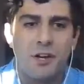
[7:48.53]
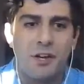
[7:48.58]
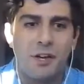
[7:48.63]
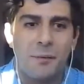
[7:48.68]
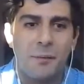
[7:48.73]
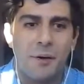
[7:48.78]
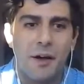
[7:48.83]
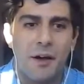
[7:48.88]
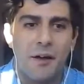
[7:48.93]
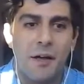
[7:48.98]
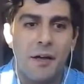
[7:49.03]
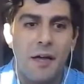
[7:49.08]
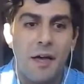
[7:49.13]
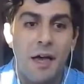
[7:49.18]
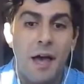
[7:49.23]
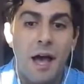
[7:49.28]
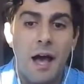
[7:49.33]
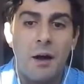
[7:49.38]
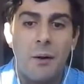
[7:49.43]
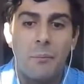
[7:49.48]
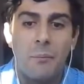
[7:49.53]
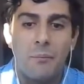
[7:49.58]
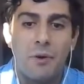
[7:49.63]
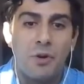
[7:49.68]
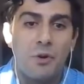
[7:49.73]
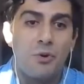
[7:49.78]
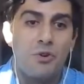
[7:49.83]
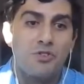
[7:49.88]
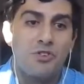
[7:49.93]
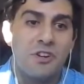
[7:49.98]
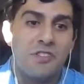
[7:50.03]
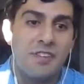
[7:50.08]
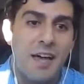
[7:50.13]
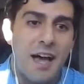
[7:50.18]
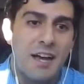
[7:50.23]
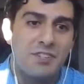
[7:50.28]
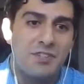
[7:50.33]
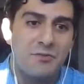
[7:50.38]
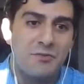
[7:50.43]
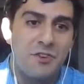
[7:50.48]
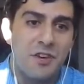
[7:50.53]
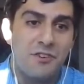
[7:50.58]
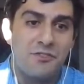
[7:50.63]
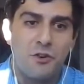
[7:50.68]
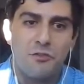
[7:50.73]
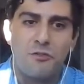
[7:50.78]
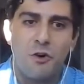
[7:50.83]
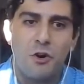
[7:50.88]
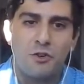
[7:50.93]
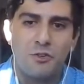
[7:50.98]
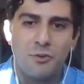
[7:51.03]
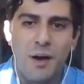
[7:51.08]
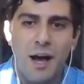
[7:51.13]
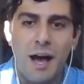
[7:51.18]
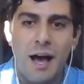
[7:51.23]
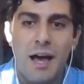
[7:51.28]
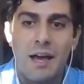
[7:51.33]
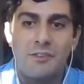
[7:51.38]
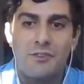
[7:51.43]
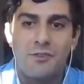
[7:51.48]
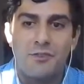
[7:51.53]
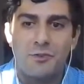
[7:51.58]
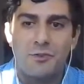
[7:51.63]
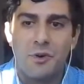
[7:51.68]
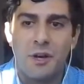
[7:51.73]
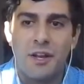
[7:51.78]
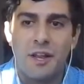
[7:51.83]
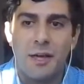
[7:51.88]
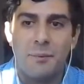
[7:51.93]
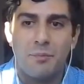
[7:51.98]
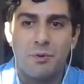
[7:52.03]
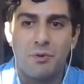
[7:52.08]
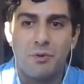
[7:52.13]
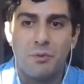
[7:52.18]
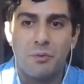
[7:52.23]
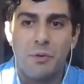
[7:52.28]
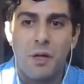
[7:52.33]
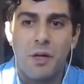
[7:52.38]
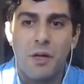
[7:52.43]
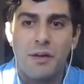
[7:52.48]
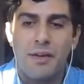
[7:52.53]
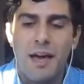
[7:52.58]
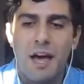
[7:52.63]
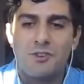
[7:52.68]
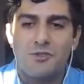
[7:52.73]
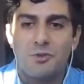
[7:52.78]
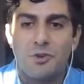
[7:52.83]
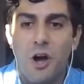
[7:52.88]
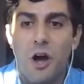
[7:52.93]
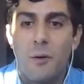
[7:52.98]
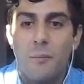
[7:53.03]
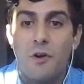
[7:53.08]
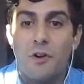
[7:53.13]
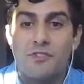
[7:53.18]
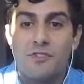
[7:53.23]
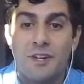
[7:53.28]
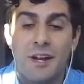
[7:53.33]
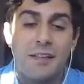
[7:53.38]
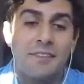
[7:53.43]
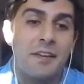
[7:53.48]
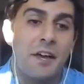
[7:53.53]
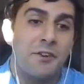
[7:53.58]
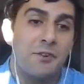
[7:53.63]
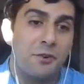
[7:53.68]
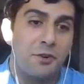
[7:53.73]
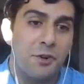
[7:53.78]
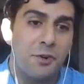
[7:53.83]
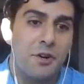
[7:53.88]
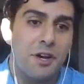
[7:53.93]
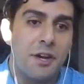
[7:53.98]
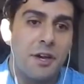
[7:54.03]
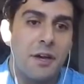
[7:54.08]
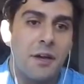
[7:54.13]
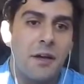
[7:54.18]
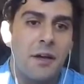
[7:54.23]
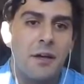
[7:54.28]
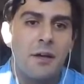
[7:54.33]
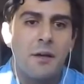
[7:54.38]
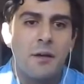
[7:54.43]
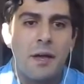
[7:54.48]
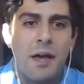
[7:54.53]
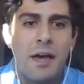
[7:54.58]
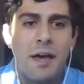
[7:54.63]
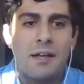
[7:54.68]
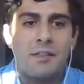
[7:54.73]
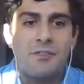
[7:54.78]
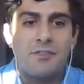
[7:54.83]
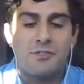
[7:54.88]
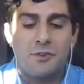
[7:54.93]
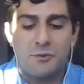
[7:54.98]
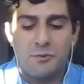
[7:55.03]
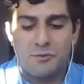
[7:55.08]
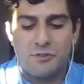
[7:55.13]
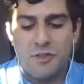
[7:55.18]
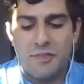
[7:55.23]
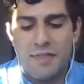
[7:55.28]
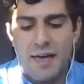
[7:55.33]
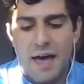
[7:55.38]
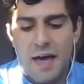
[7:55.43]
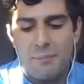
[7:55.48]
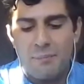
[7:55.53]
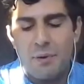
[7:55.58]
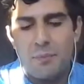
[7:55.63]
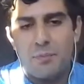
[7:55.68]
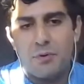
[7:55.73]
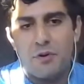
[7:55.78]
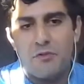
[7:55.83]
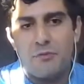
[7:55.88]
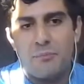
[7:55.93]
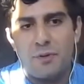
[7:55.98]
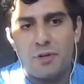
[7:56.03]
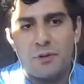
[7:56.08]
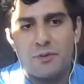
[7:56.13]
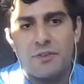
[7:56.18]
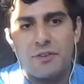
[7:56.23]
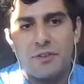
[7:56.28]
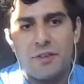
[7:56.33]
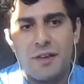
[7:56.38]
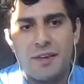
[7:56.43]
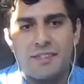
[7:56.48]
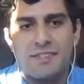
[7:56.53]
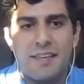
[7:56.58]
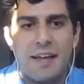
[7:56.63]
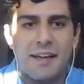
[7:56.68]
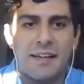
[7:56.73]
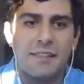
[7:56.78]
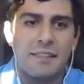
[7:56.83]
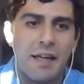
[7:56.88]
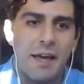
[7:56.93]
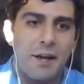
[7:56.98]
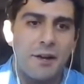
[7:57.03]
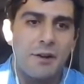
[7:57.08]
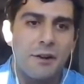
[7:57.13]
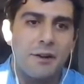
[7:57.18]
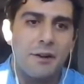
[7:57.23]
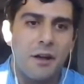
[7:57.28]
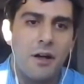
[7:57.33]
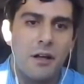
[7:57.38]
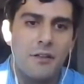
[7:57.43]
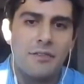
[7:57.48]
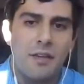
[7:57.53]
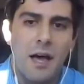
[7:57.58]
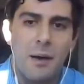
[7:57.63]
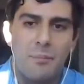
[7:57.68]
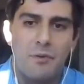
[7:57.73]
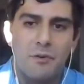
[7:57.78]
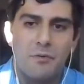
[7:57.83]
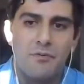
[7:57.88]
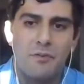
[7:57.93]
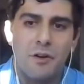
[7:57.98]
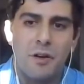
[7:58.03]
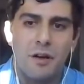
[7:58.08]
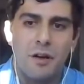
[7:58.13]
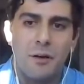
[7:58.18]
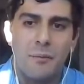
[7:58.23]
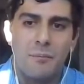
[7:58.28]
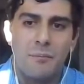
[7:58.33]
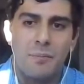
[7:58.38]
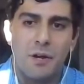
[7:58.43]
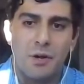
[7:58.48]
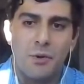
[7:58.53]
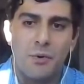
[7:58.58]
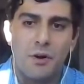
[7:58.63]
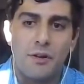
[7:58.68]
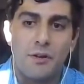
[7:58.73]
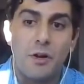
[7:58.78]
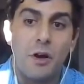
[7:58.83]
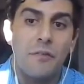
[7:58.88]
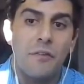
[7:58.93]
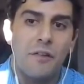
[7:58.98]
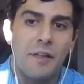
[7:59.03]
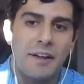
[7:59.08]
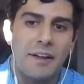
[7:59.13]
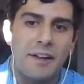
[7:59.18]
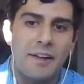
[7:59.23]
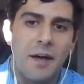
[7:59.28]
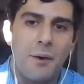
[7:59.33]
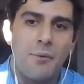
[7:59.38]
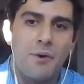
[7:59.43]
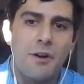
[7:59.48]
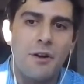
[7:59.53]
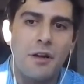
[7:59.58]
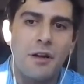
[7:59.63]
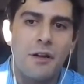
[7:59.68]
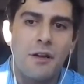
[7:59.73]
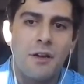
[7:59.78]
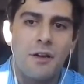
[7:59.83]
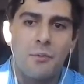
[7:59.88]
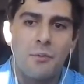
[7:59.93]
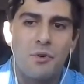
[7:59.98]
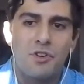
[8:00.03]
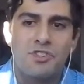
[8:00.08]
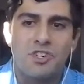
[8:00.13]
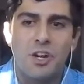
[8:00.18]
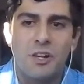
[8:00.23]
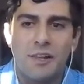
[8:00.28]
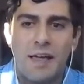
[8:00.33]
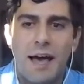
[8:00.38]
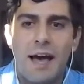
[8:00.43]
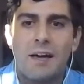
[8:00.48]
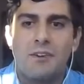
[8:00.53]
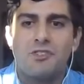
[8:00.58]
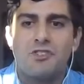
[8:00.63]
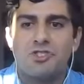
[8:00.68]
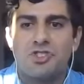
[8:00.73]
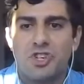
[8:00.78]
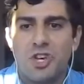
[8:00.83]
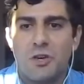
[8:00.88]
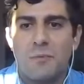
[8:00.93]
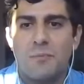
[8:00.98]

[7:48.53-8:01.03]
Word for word: are talking about how Bitcoin transaction fees are far too high to enable casual commerce, and I tend to agree. And so to that, people have built a second layer on top of uh, Bitcoin called the Lightning Network, which allows